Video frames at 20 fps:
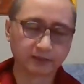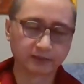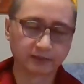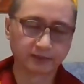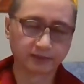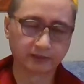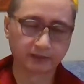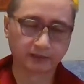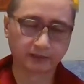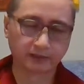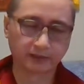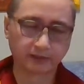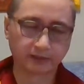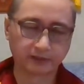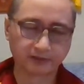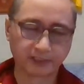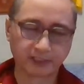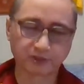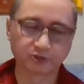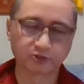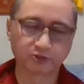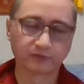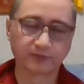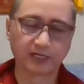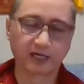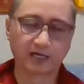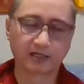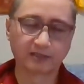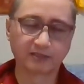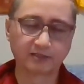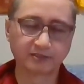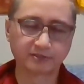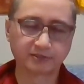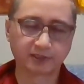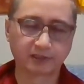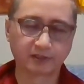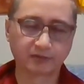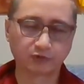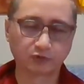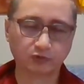the rest of the
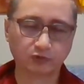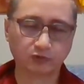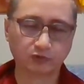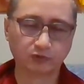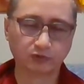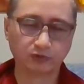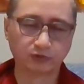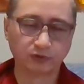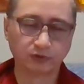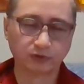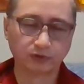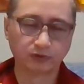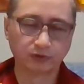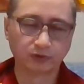others that who